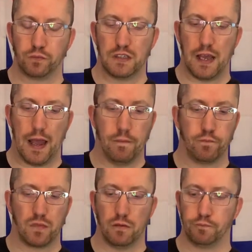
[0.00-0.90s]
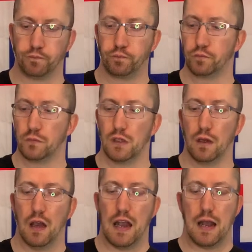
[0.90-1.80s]
Yeah,
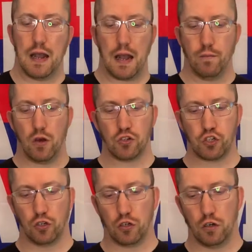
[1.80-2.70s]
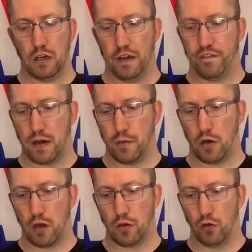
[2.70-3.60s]
I'm not sure if I'm
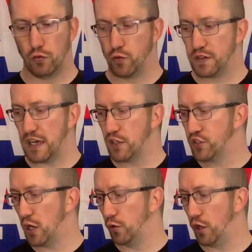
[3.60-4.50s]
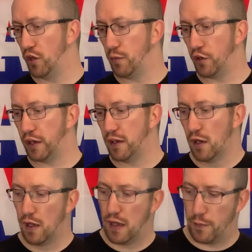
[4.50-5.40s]
100% sold on the body.
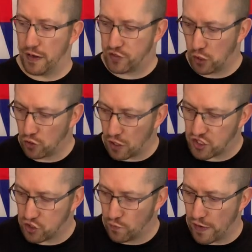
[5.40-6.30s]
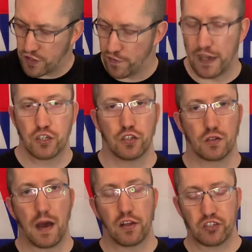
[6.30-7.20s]
I mean, I've still got some reservations
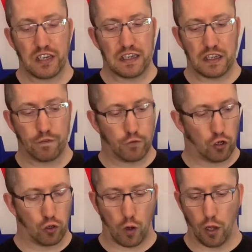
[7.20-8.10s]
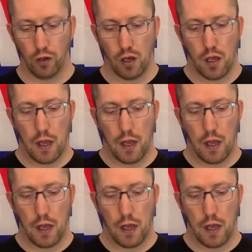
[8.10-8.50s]
about the TD4 one.